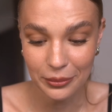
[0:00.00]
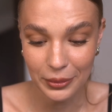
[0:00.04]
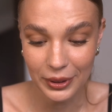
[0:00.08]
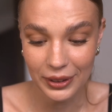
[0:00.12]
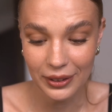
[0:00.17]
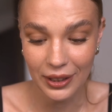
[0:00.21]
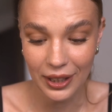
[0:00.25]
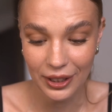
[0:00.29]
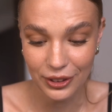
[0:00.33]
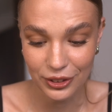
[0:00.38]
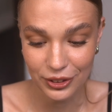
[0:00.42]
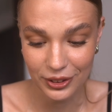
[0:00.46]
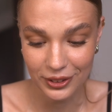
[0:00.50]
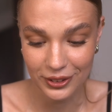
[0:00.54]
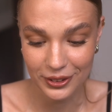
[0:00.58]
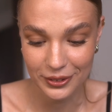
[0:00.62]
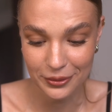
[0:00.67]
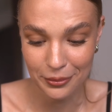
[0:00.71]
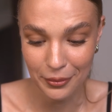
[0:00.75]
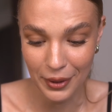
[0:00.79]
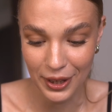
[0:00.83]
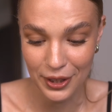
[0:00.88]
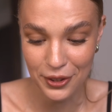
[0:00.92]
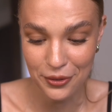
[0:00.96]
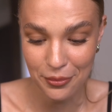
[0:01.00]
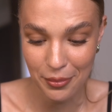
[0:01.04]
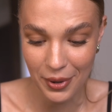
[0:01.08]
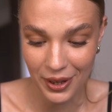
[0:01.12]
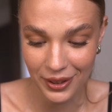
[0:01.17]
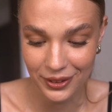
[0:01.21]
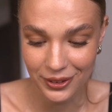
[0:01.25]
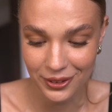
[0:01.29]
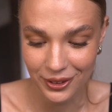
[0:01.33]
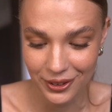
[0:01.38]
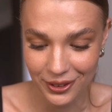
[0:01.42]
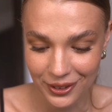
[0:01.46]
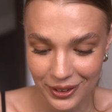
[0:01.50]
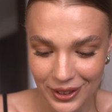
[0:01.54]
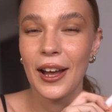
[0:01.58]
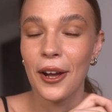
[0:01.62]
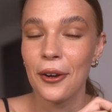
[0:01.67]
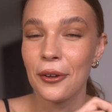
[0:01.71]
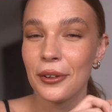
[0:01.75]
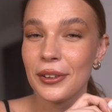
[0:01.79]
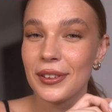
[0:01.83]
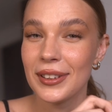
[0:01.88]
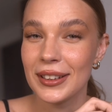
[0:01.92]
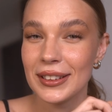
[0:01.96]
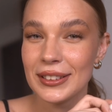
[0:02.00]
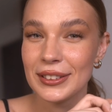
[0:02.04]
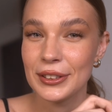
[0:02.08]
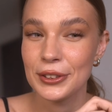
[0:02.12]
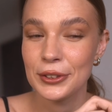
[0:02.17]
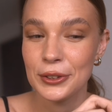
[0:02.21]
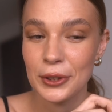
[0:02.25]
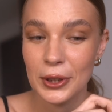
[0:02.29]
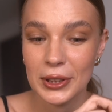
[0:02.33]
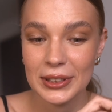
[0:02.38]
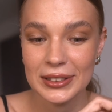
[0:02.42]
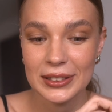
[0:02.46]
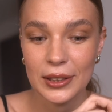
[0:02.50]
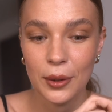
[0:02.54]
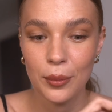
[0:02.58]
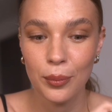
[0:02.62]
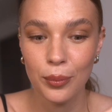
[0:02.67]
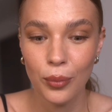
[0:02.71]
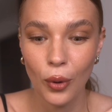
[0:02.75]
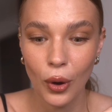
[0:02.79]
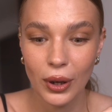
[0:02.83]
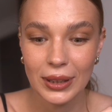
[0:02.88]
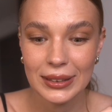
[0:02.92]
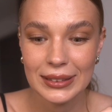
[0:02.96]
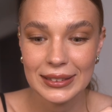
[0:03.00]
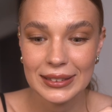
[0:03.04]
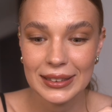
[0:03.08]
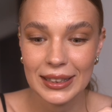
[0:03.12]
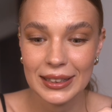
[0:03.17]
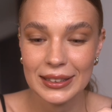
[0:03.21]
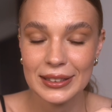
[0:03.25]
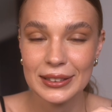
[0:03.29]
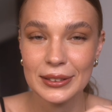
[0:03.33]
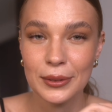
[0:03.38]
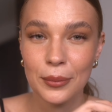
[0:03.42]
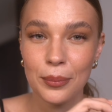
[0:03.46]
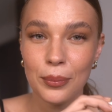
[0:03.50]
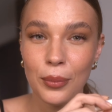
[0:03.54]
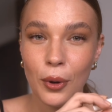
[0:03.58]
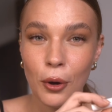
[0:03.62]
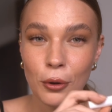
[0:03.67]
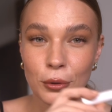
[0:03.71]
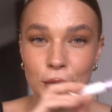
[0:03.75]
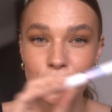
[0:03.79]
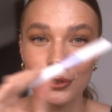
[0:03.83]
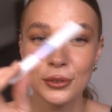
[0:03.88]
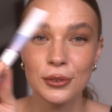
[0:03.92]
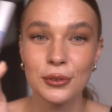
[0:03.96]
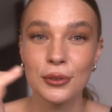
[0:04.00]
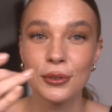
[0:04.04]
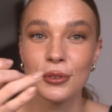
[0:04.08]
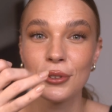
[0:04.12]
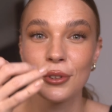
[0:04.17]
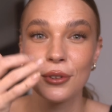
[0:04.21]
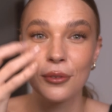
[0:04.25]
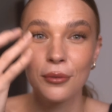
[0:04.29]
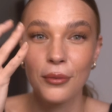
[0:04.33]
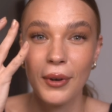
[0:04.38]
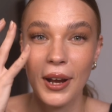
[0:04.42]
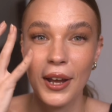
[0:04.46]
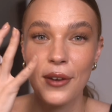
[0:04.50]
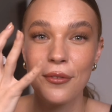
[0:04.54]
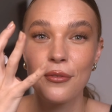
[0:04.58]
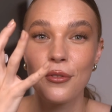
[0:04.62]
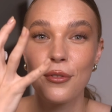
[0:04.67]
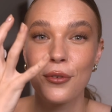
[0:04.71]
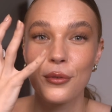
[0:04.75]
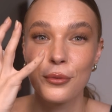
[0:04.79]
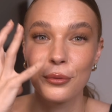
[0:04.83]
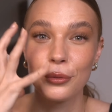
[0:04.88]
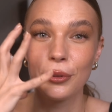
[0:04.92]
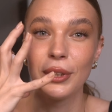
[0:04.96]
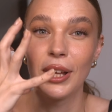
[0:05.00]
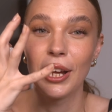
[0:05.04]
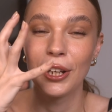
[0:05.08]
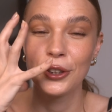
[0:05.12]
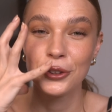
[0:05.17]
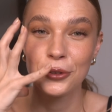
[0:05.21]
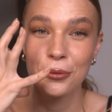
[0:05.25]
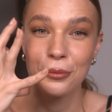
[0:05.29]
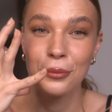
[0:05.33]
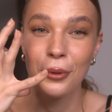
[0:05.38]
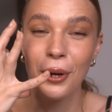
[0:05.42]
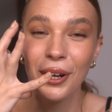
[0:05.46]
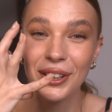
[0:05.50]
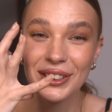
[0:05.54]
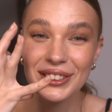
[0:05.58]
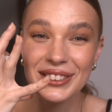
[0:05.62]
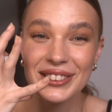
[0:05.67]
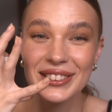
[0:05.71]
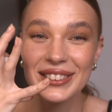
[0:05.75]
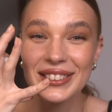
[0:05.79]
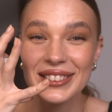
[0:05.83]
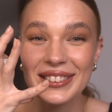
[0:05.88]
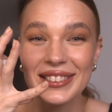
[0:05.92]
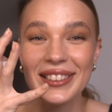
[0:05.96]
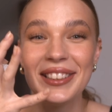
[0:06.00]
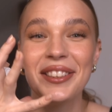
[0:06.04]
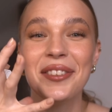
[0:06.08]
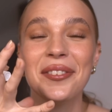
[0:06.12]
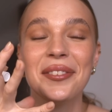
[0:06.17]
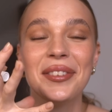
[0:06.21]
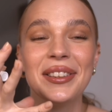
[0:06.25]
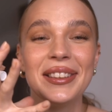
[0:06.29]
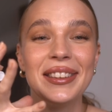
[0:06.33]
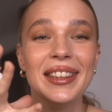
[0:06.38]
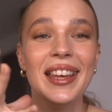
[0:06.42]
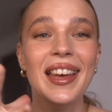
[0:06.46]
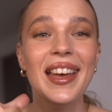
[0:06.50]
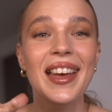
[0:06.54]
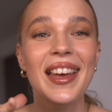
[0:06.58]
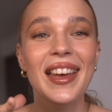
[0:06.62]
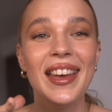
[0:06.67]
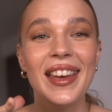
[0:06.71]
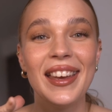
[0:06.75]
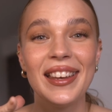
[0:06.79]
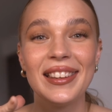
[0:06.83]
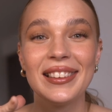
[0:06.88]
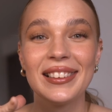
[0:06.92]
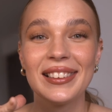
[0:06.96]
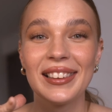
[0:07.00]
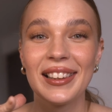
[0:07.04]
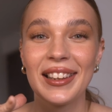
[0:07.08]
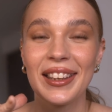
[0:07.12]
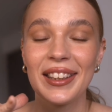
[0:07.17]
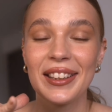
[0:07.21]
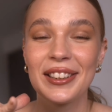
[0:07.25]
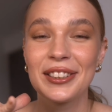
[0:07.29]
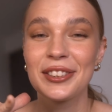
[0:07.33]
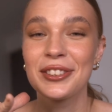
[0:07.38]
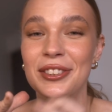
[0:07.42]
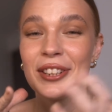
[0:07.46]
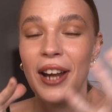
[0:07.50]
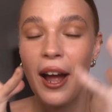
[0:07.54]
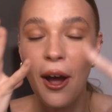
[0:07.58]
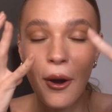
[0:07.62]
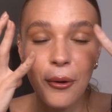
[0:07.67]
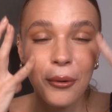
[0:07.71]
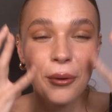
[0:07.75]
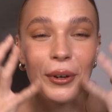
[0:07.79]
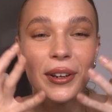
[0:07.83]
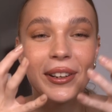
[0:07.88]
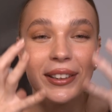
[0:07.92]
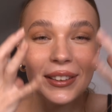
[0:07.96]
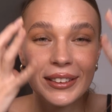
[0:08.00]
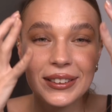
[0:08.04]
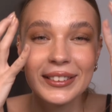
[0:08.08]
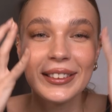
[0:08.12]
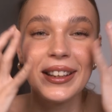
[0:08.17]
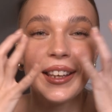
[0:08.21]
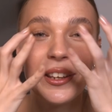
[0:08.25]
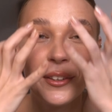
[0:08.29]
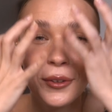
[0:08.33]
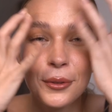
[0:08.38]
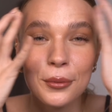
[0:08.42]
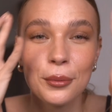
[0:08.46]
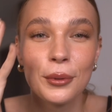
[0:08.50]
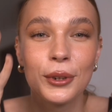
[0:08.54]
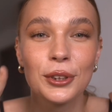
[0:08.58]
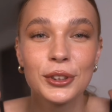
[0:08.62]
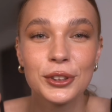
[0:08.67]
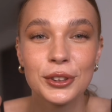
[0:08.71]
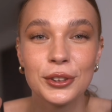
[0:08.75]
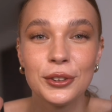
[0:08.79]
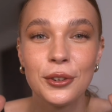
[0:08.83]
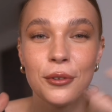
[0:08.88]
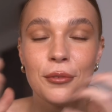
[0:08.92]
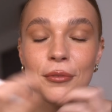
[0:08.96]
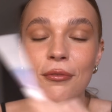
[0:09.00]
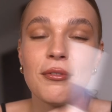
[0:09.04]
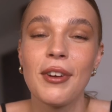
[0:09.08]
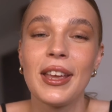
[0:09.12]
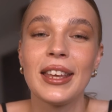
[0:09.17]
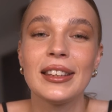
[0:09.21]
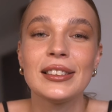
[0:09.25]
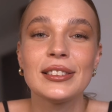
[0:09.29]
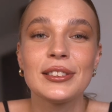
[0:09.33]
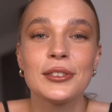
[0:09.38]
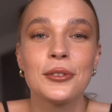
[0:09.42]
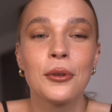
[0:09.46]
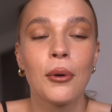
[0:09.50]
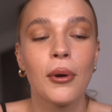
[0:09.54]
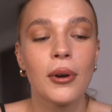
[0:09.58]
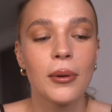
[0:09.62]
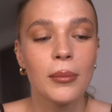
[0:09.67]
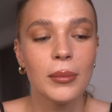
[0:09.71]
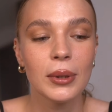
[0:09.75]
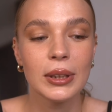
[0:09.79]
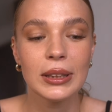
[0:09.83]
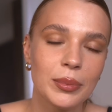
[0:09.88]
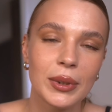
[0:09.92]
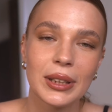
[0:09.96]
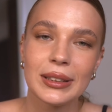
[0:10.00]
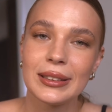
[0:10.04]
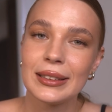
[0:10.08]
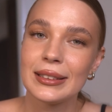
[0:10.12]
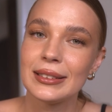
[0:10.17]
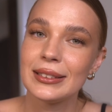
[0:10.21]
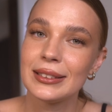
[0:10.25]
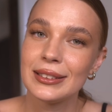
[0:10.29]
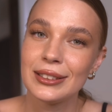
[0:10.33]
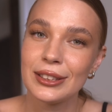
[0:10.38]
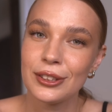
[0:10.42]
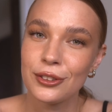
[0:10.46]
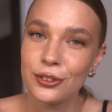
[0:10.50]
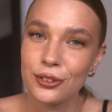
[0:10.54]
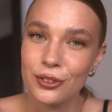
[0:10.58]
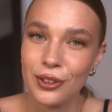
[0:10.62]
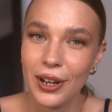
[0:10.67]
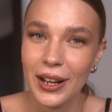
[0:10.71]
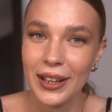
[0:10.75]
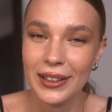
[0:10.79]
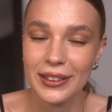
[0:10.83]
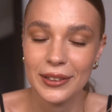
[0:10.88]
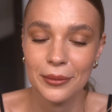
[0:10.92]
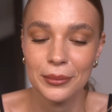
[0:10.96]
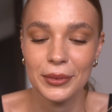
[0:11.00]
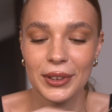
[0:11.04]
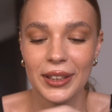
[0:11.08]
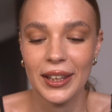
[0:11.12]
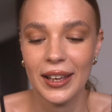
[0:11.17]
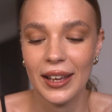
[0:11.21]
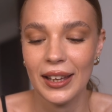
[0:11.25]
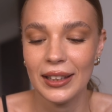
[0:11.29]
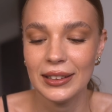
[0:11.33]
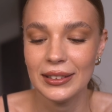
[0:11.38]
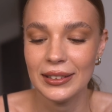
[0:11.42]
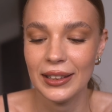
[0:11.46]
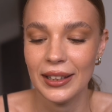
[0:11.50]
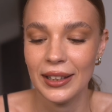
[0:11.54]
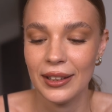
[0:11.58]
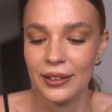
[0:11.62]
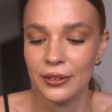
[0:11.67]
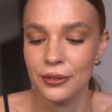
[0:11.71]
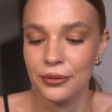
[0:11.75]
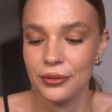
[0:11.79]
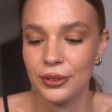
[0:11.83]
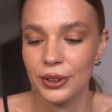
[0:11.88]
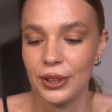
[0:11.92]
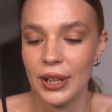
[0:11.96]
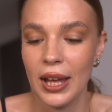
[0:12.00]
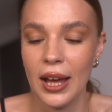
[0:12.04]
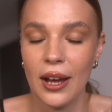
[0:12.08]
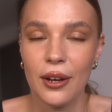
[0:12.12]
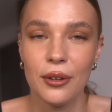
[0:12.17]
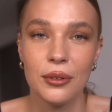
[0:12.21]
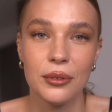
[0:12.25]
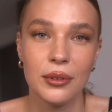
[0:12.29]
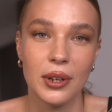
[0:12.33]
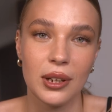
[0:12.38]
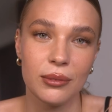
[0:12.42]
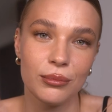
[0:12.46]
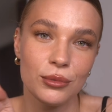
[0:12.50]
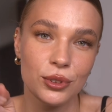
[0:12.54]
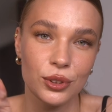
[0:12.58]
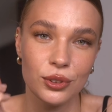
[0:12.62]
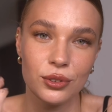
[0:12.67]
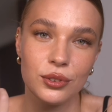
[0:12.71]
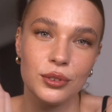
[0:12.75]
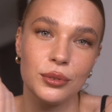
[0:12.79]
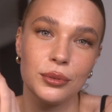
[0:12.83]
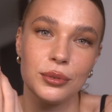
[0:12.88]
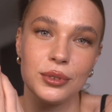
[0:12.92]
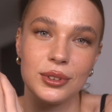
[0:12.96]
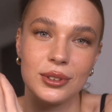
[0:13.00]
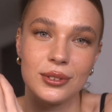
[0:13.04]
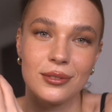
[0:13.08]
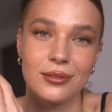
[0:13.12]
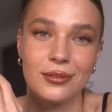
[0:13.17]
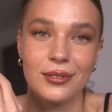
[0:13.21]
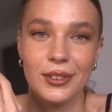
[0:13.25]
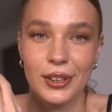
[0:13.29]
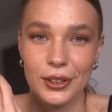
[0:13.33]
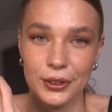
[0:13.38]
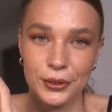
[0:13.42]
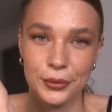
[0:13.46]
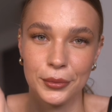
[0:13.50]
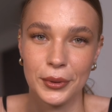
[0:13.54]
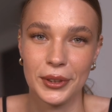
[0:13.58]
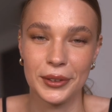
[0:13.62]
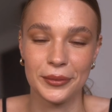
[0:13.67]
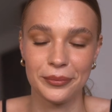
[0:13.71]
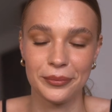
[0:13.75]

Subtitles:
my lashes much better. I already saw some bonds that's supposed to survive through lash washes even, and like showering and washing your face normal, but I did not try them yet, and for now I'm just using this one.